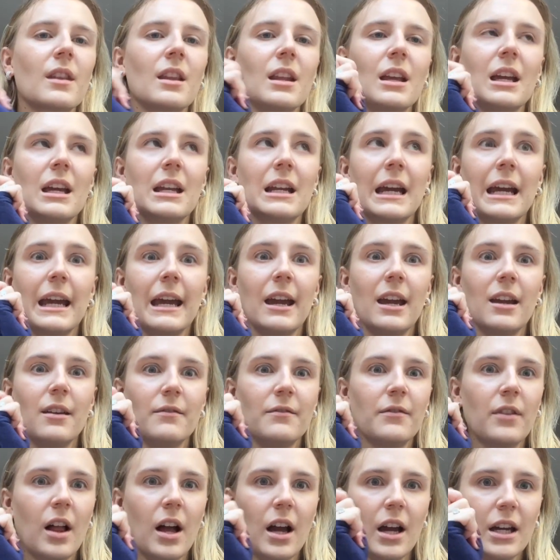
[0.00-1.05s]
and I hate
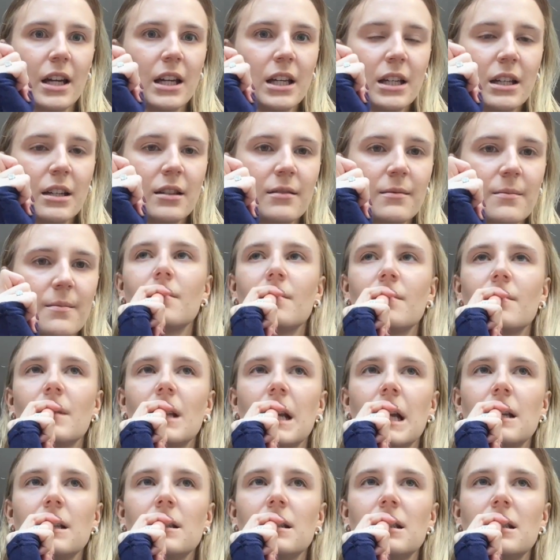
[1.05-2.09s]
flying.
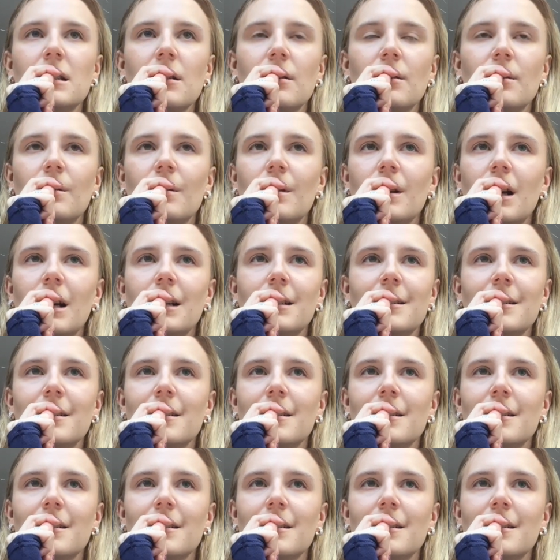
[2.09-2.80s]
So I